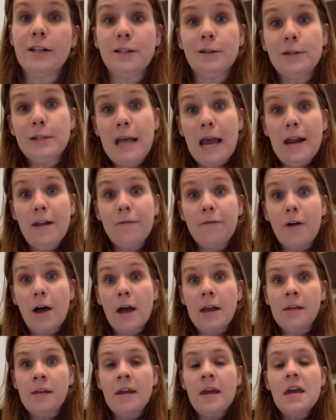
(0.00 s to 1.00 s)
So it's kind of
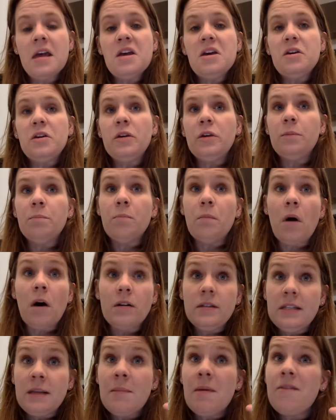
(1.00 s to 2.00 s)
fun. Uh,
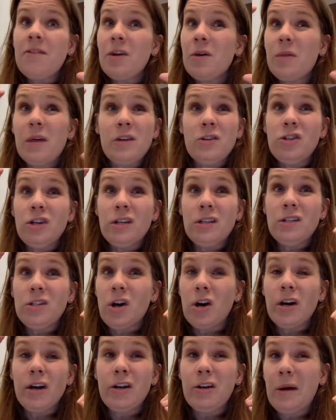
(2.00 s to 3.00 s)
some of you that just
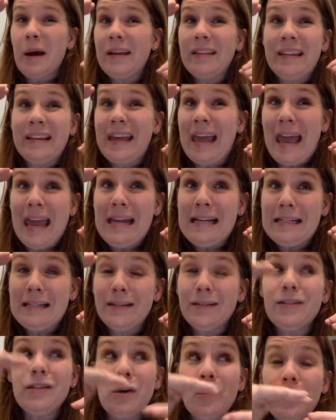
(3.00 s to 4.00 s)
started, you had like eight.
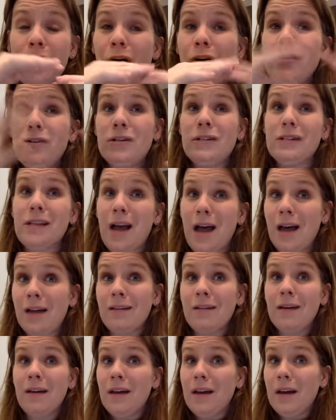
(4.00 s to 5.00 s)
So y'all just got
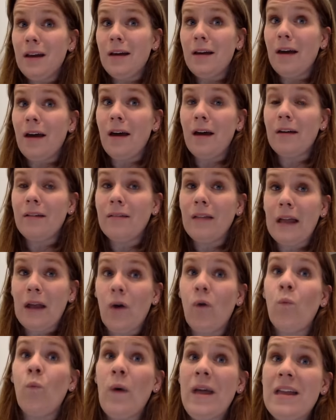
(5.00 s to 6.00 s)
uh, like a
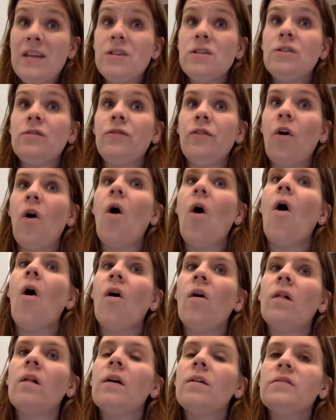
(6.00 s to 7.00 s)

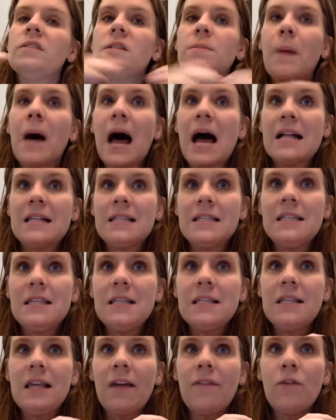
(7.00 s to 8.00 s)
windfall of spots to
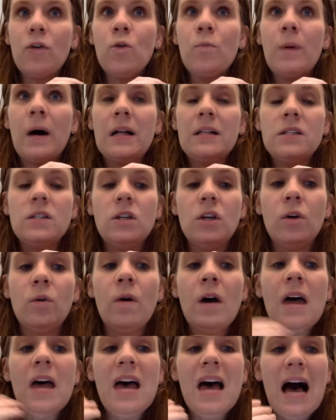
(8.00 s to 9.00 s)
save coupons to.
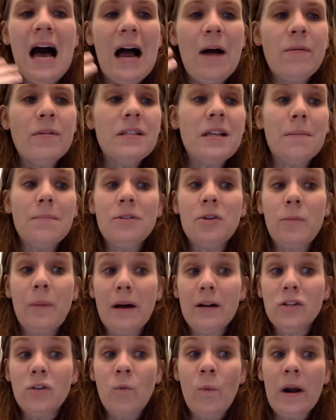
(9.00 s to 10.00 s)
I was up to
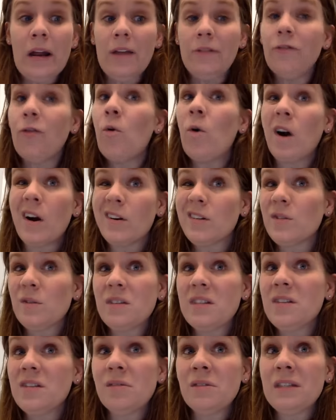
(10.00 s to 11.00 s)
about 24, so it
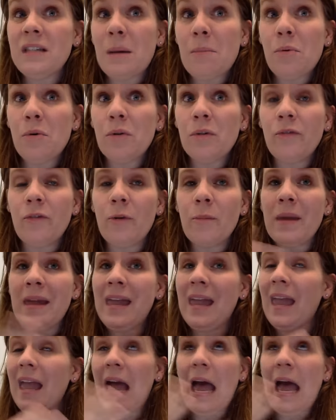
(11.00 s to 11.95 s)
still doubled for me.